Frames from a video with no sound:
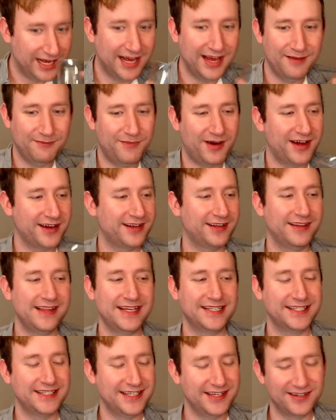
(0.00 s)
Monica likes
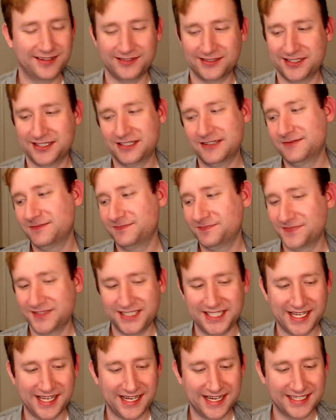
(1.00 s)
the Dickel too.
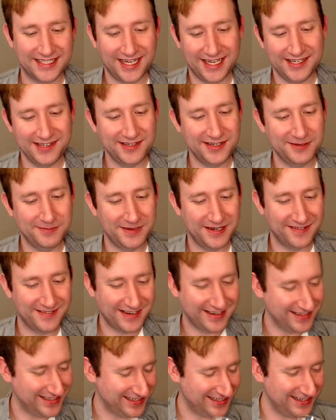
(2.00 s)
See, I knew you'd be around
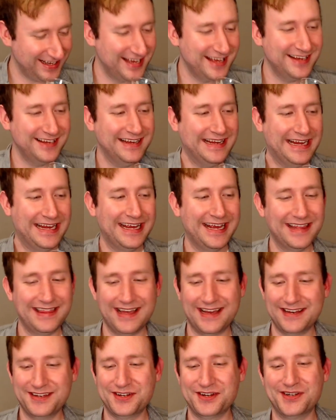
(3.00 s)
to get
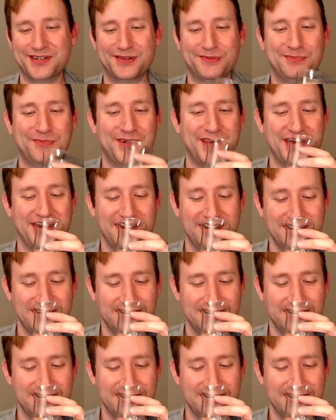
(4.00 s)
that joke, but